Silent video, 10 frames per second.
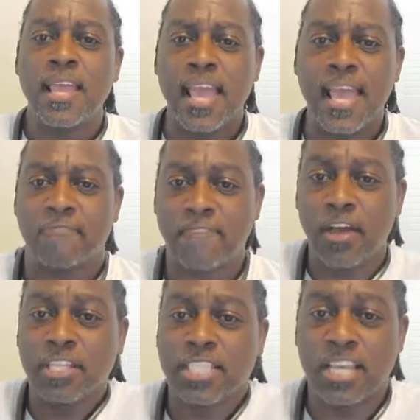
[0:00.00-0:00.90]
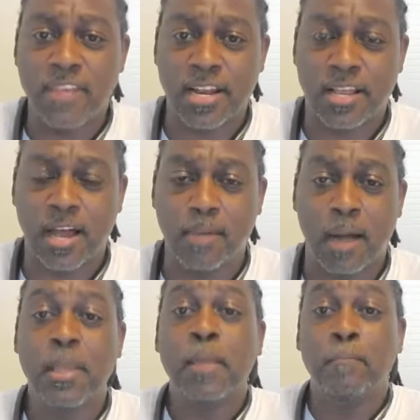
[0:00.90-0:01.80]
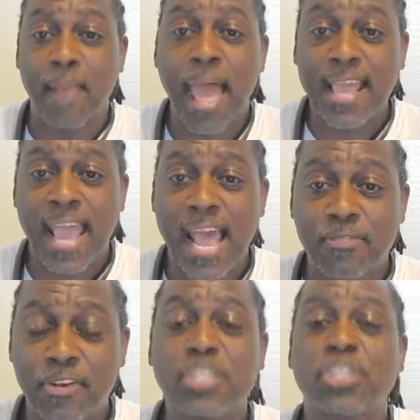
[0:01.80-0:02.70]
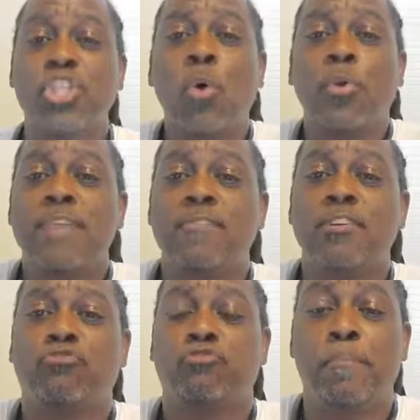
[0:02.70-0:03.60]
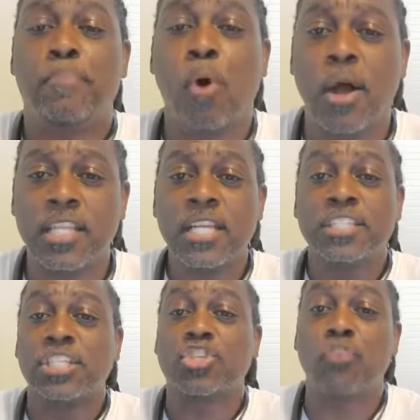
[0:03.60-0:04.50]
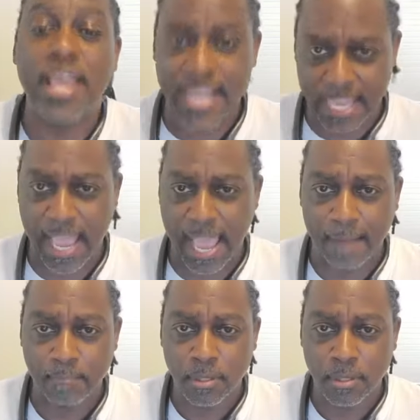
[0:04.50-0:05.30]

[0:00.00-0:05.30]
NFL is getting ready to come up. Black athletes don't even report to training camp